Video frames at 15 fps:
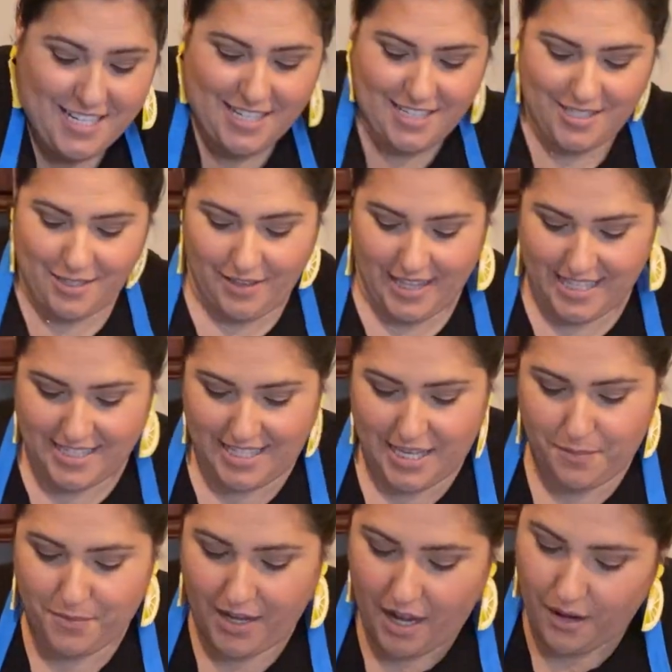So let's
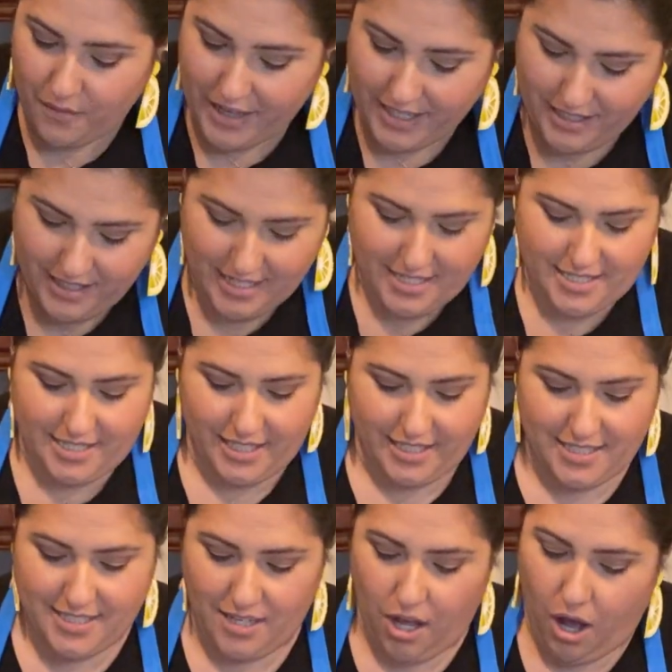keep going until
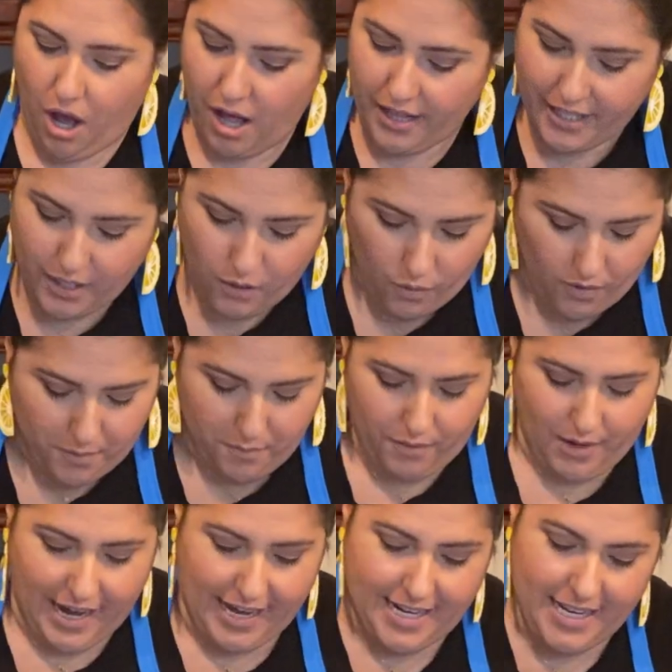it's all
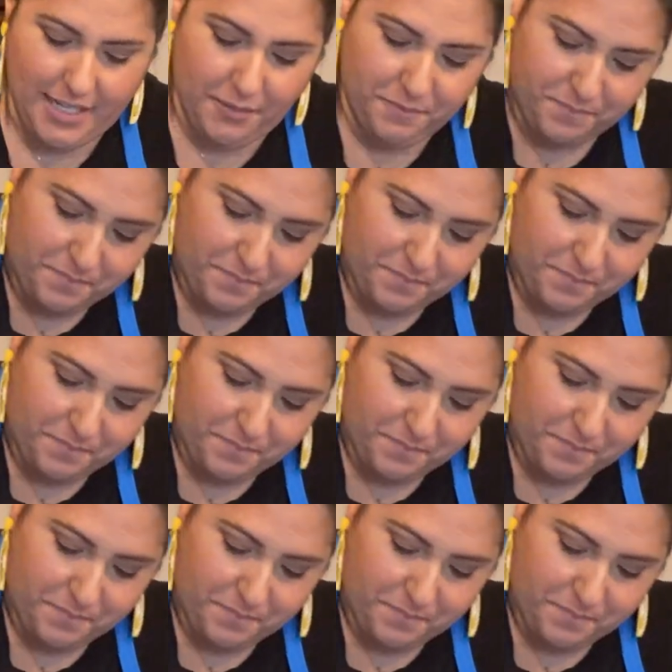incorporated.